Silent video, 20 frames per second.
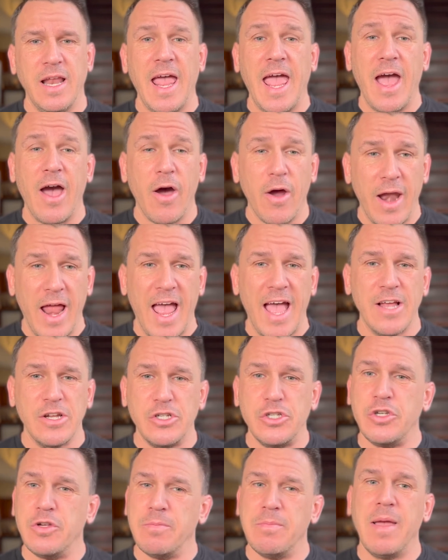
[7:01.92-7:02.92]
or
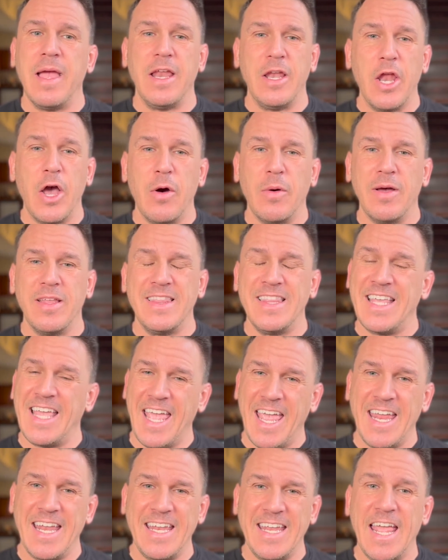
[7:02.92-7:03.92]
as you may know it, the
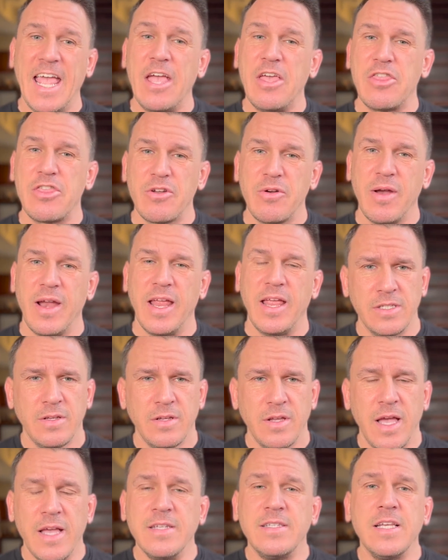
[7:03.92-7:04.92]
ADA3,
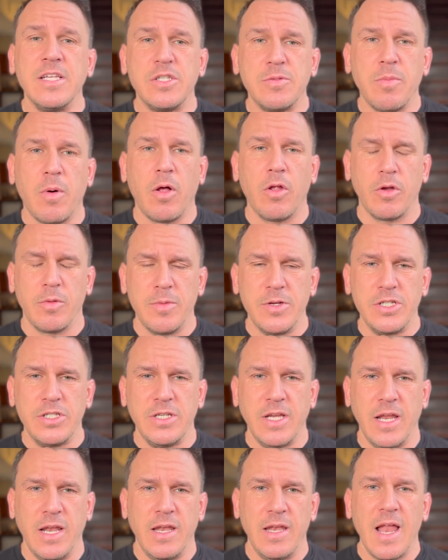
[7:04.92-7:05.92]
is a smaller
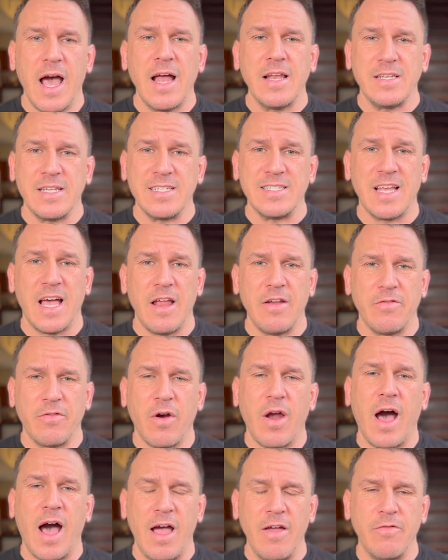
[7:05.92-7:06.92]
machine not designed
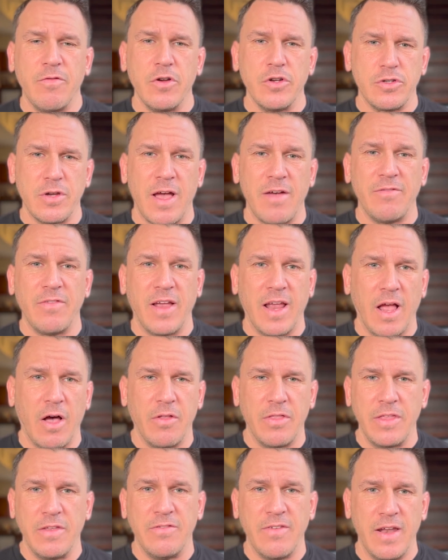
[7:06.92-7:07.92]
for high foot traffic
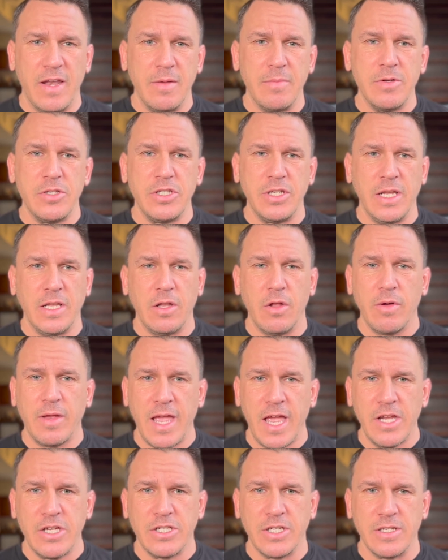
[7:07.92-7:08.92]
healthy vending machine
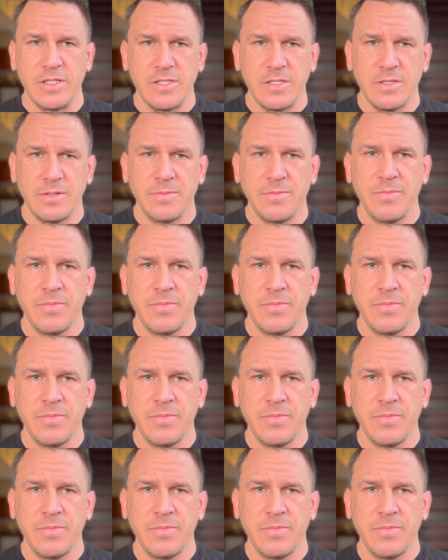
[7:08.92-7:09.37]
locations,